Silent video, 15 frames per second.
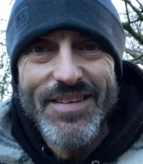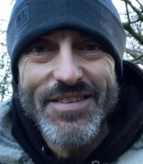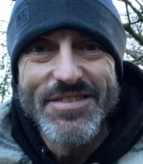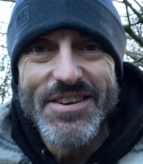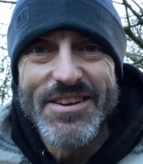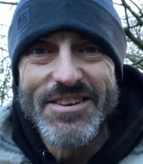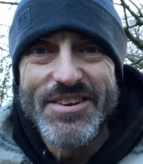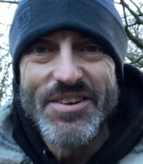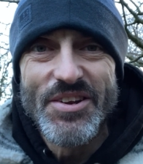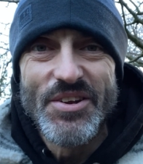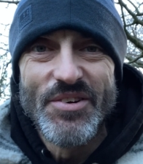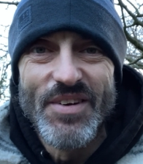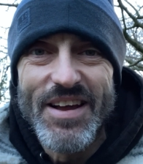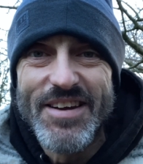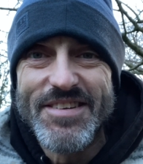Send you
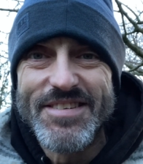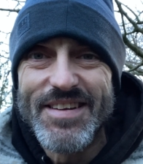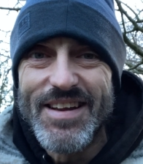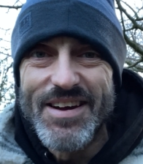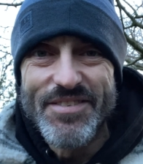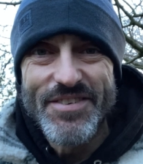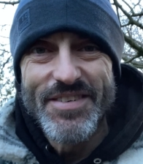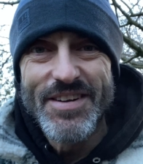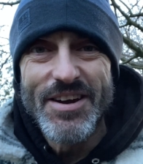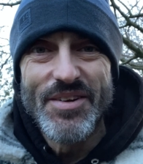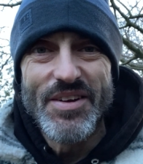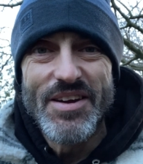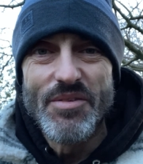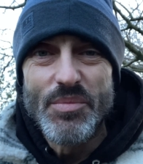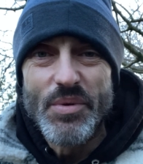new loads of love
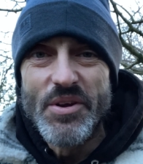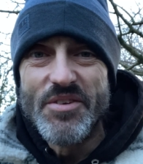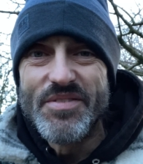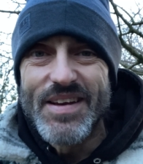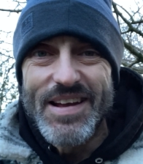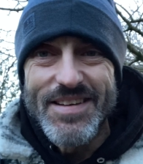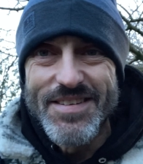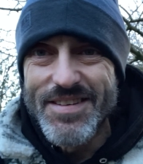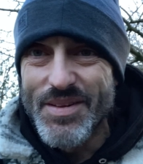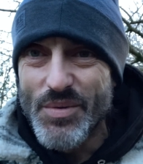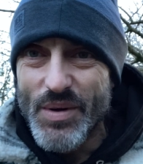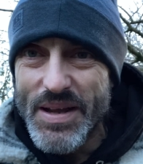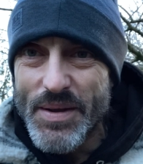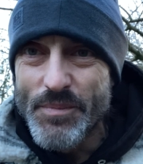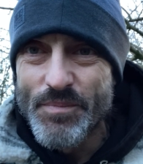hope you have a beautiful end to the
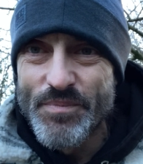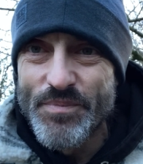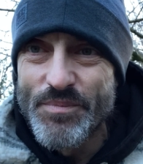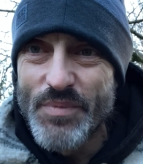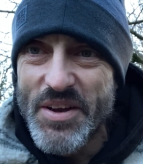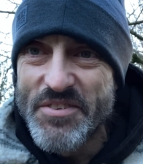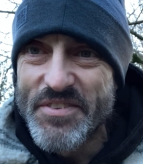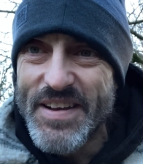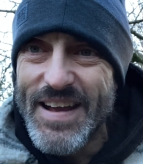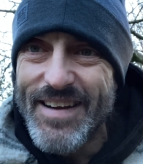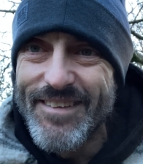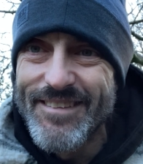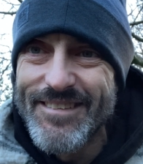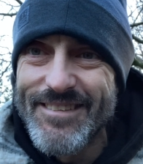week bye for now